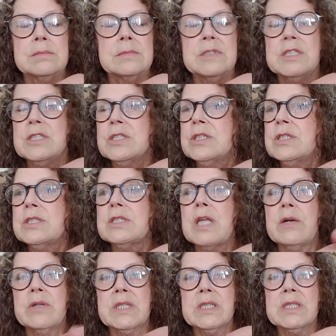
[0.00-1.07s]

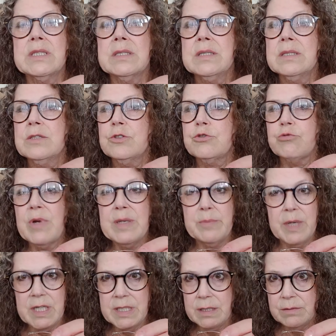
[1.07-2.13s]
so
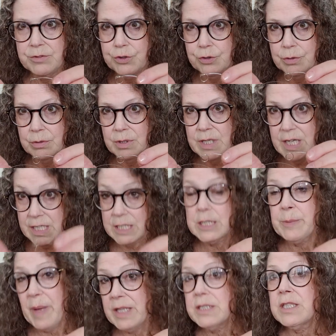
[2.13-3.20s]
extremely
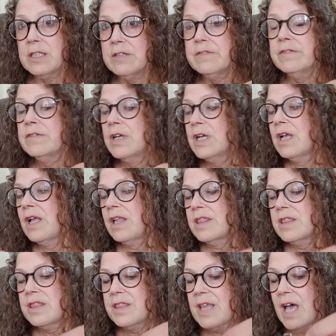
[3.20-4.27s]
inexpensive
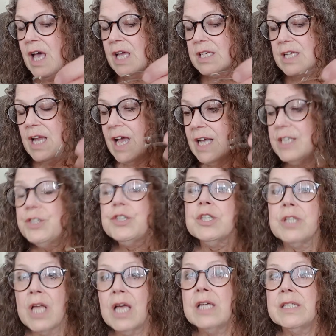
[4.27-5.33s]
that as you're
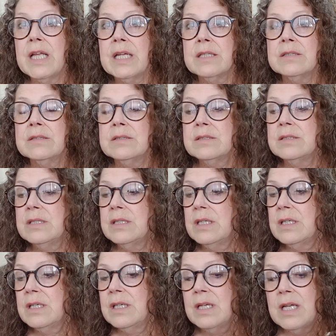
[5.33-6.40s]
learning,
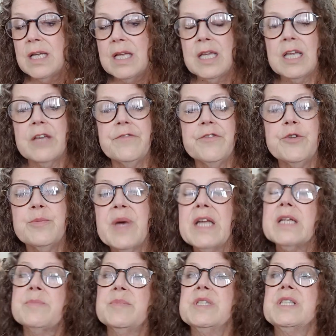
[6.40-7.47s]
if you
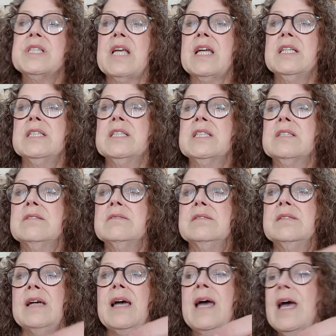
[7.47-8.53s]
make mistakes,
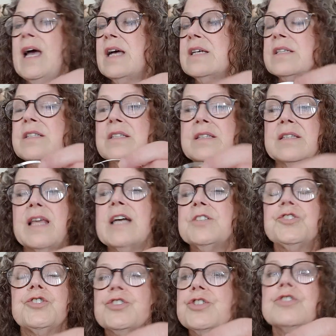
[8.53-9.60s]
and
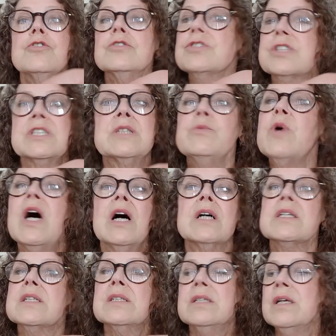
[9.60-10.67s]
that's just not going to
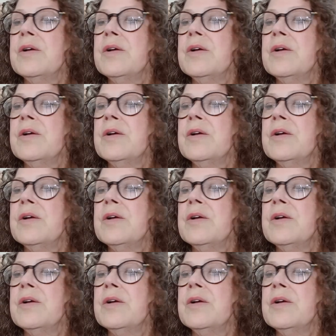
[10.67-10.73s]
work,